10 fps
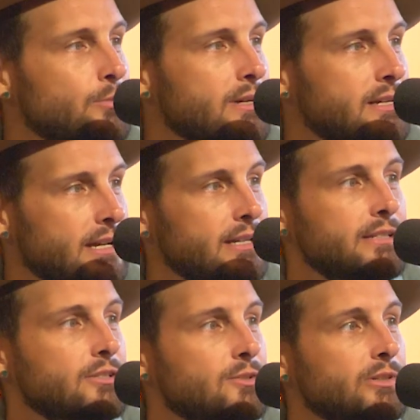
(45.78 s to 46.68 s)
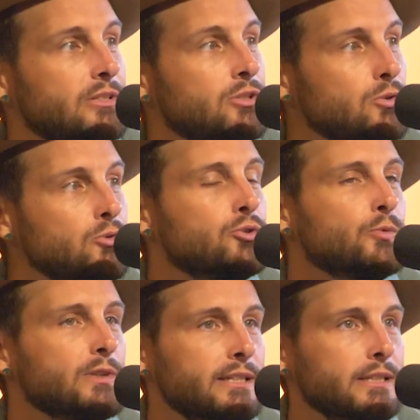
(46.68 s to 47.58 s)
that we're going to get into. It
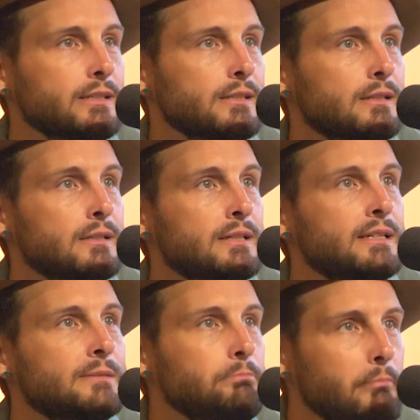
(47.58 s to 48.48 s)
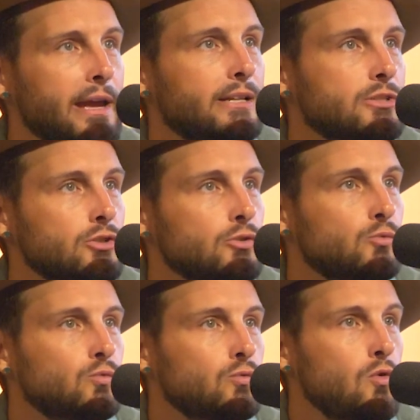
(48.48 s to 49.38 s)
usually makes
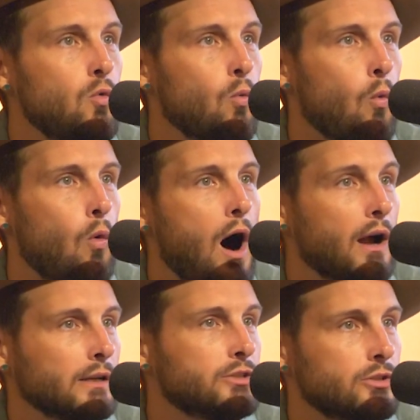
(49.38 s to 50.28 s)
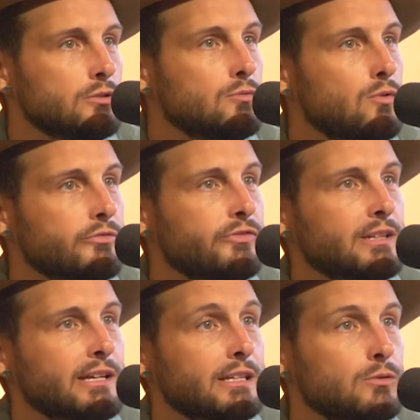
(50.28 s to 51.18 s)
you want to or
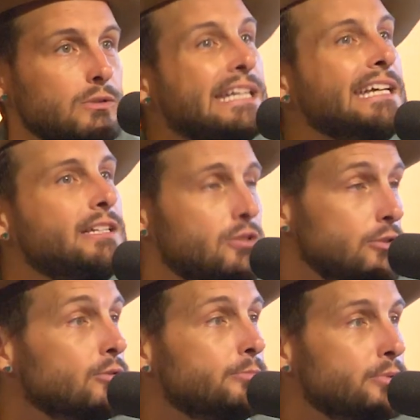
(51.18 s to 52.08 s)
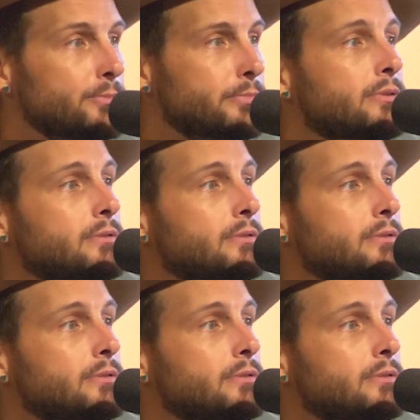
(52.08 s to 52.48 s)
feel like you need to poop.